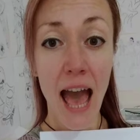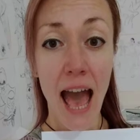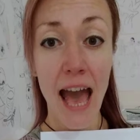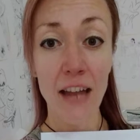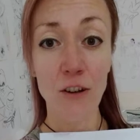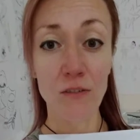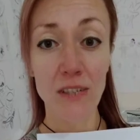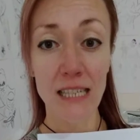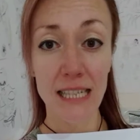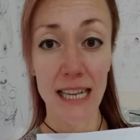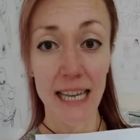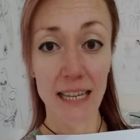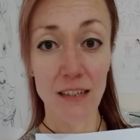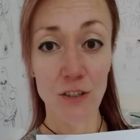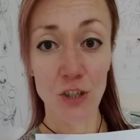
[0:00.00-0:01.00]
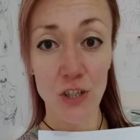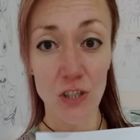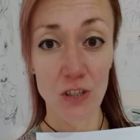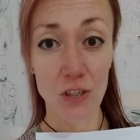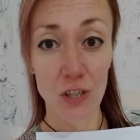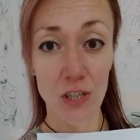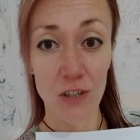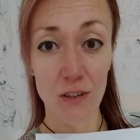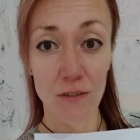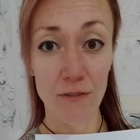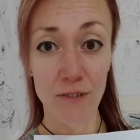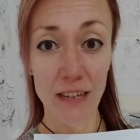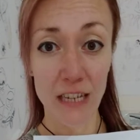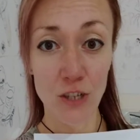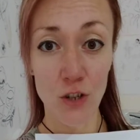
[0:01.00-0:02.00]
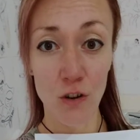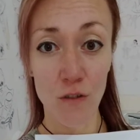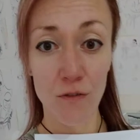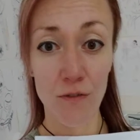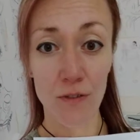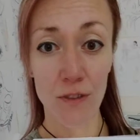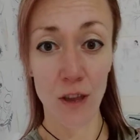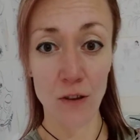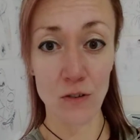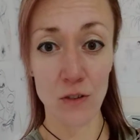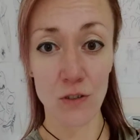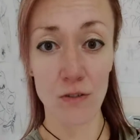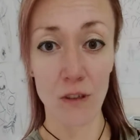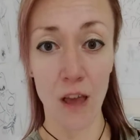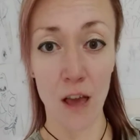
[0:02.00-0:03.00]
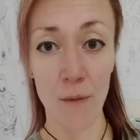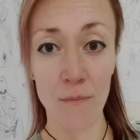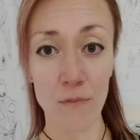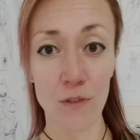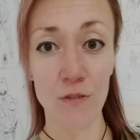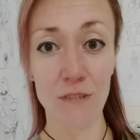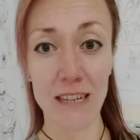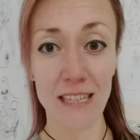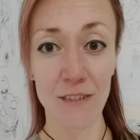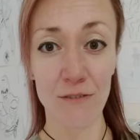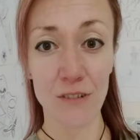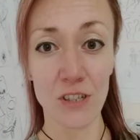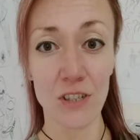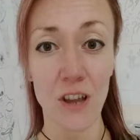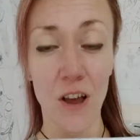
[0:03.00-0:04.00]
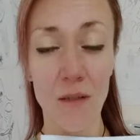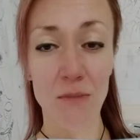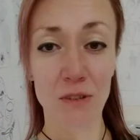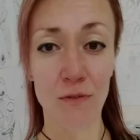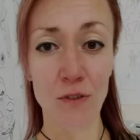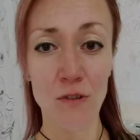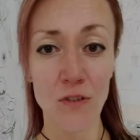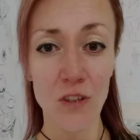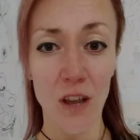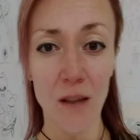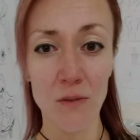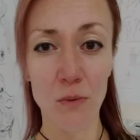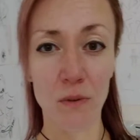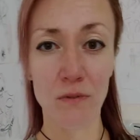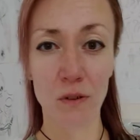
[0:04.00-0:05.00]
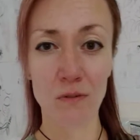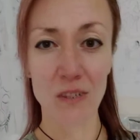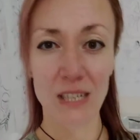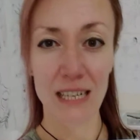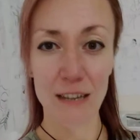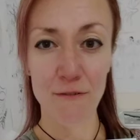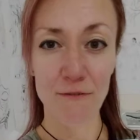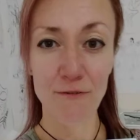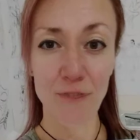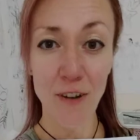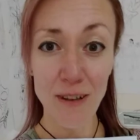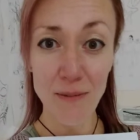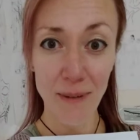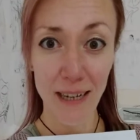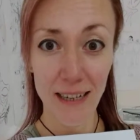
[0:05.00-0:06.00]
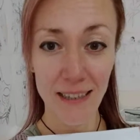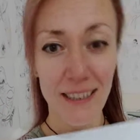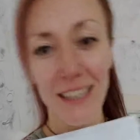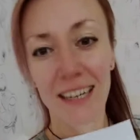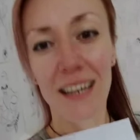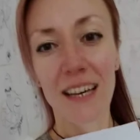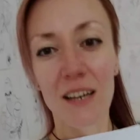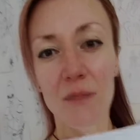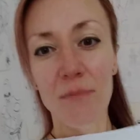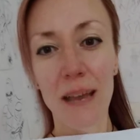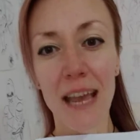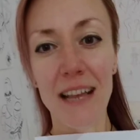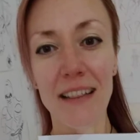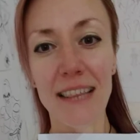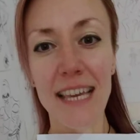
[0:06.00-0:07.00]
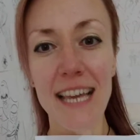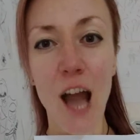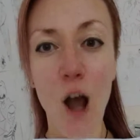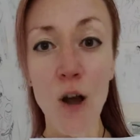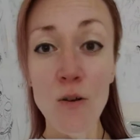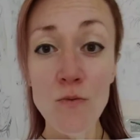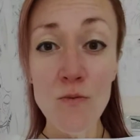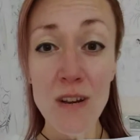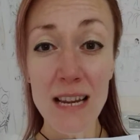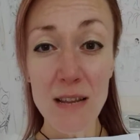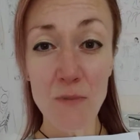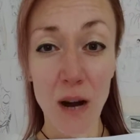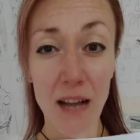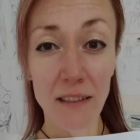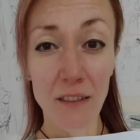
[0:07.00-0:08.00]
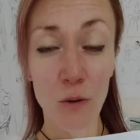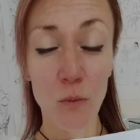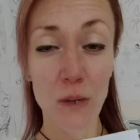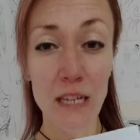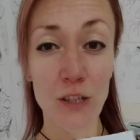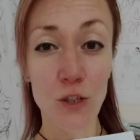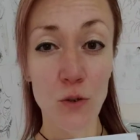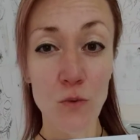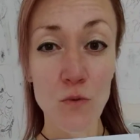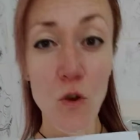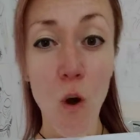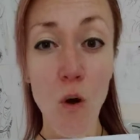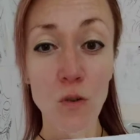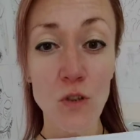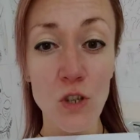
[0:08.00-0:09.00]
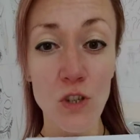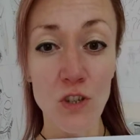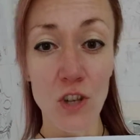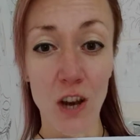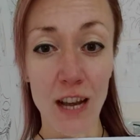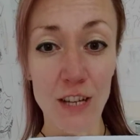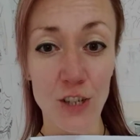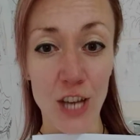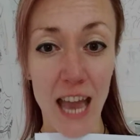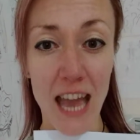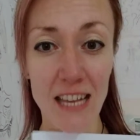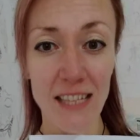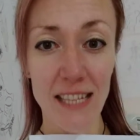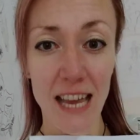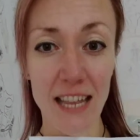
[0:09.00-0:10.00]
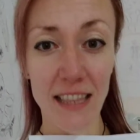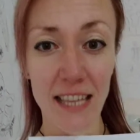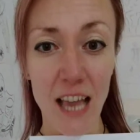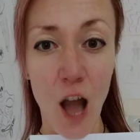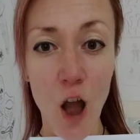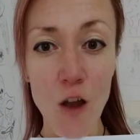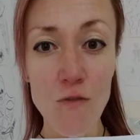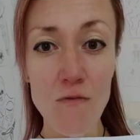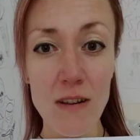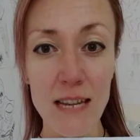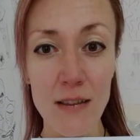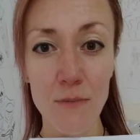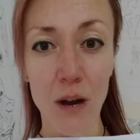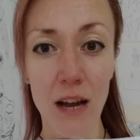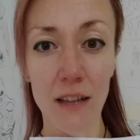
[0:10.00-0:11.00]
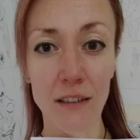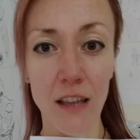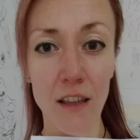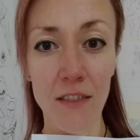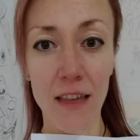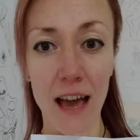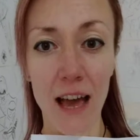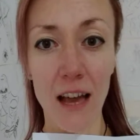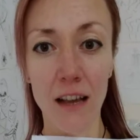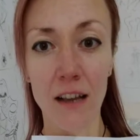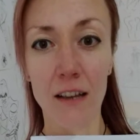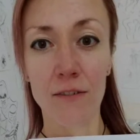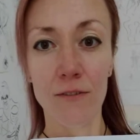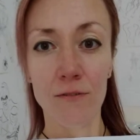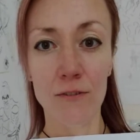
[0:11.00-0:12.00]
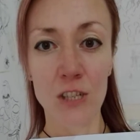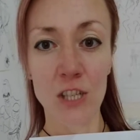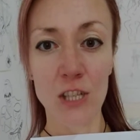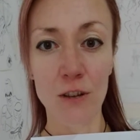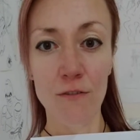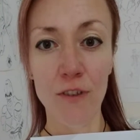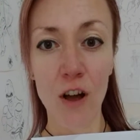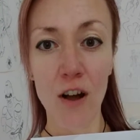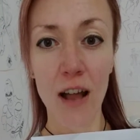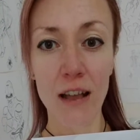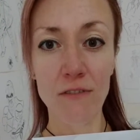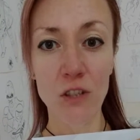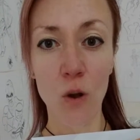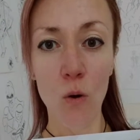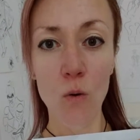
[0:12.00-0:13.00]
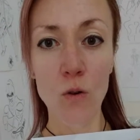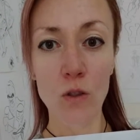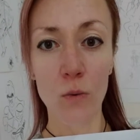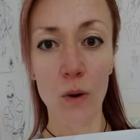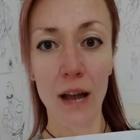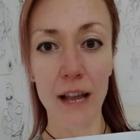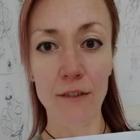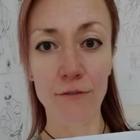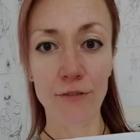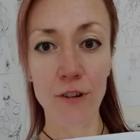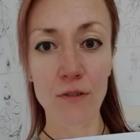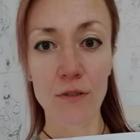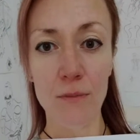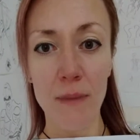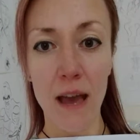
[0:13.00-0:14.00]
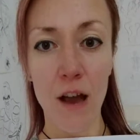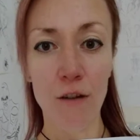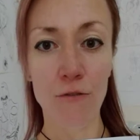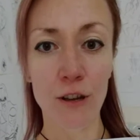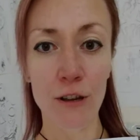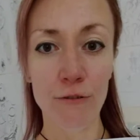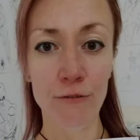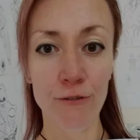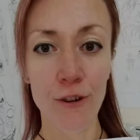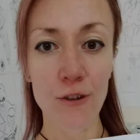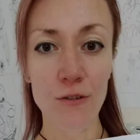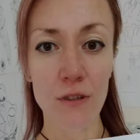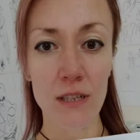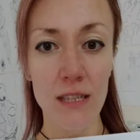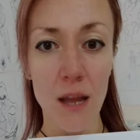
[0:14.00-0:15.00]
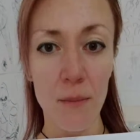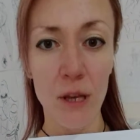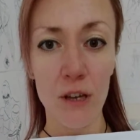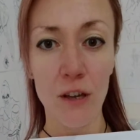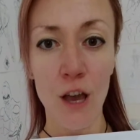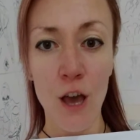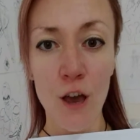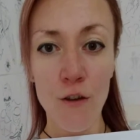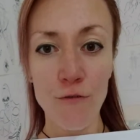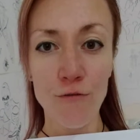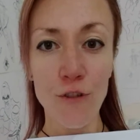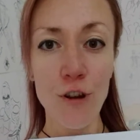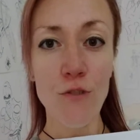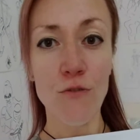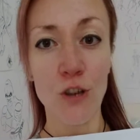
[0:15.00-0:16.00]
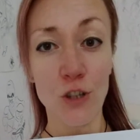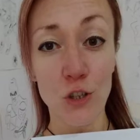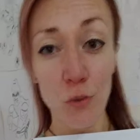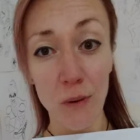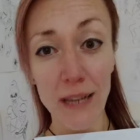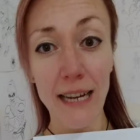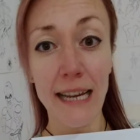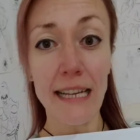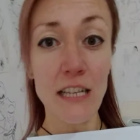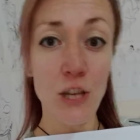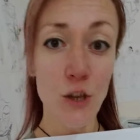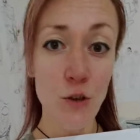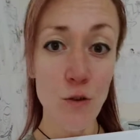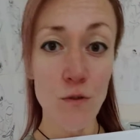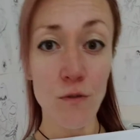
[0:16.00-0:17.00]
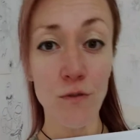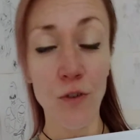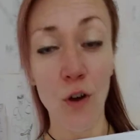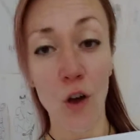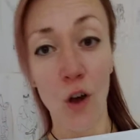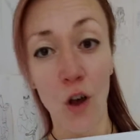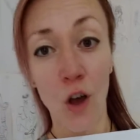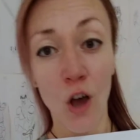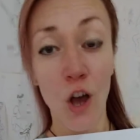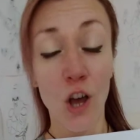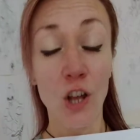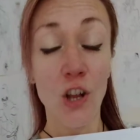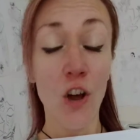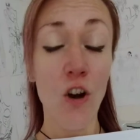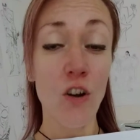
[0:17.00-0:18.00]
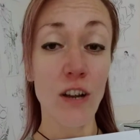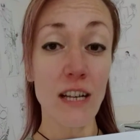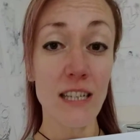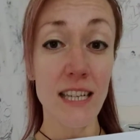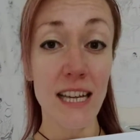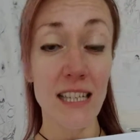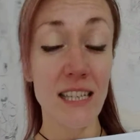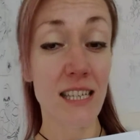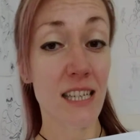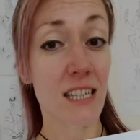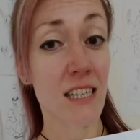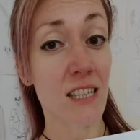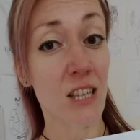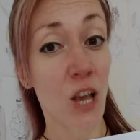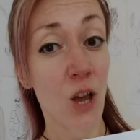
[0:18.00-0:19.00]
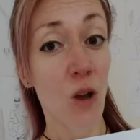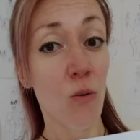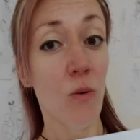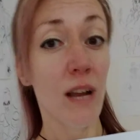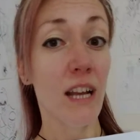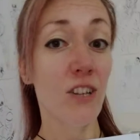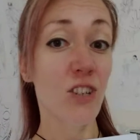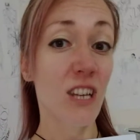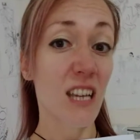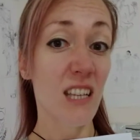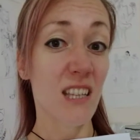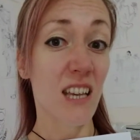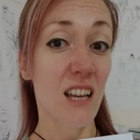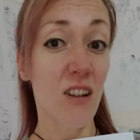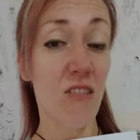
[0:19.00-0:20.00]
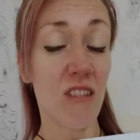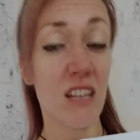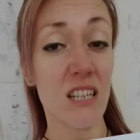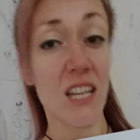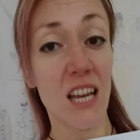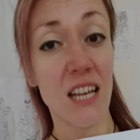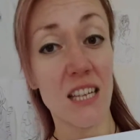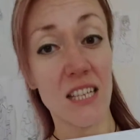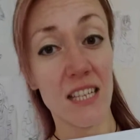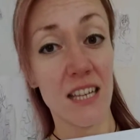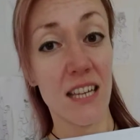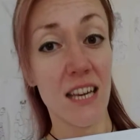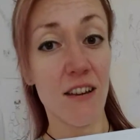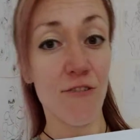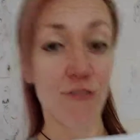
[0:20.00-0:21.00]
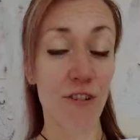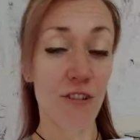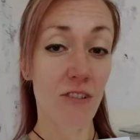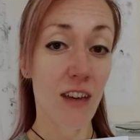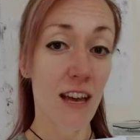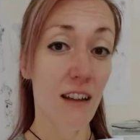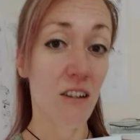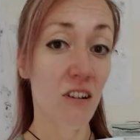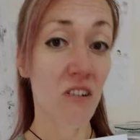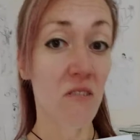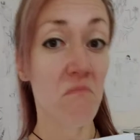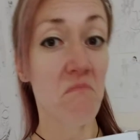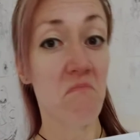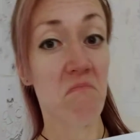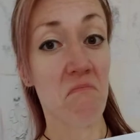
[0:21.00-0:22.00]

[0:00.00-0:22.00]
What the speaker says: And obviously, just to finish off those 3 different types, food types, with obviously fibre being the only one that we do not digest and the only one that survives all the way through the mouth, through the stomach, through the 22-foot long intestines, which guess how long it takes to get through that lot?